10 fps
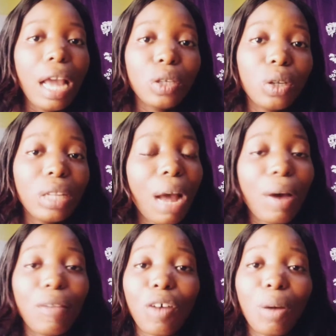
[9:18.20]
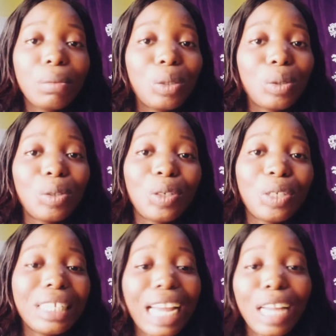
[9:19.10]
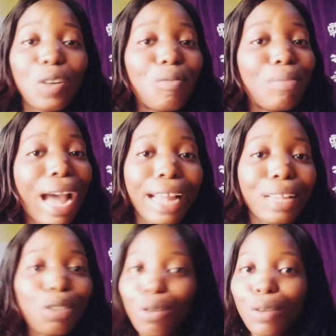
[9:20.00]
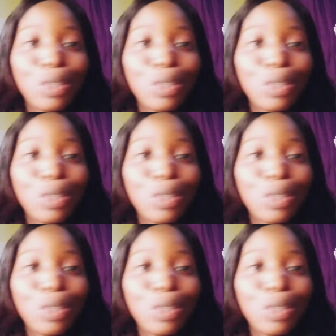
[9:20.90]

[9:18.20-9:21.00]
so now I've come to the end of my story.